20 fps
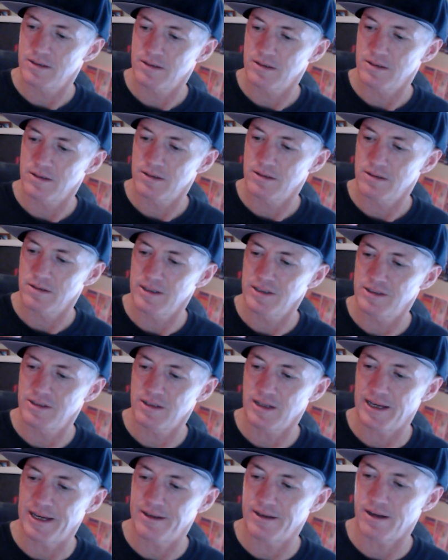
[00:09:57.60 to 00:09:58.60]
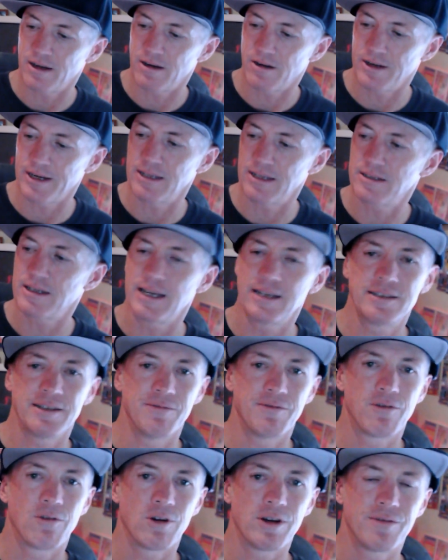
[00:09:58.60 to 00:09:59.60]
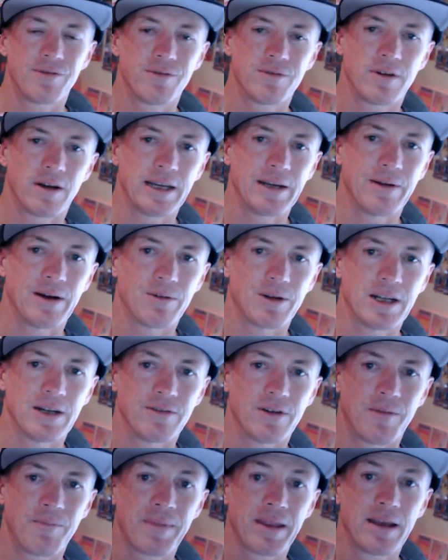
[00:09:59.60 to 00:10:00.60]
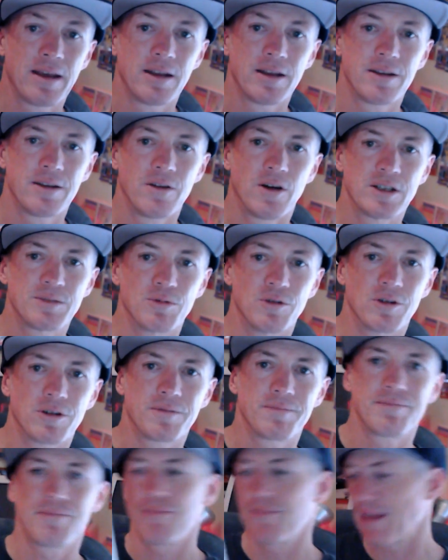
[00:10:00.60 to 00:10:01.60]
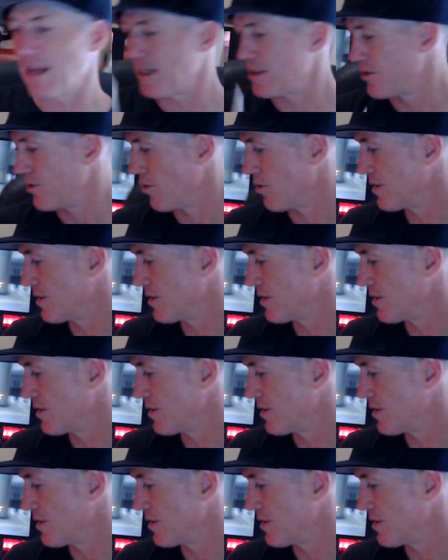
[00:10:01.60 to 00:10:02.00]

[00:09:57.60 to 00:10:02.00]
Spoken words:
Is it Lando? Oh yeah, he's in 40. Anyway, whatever. Nice book. That's Jordan's.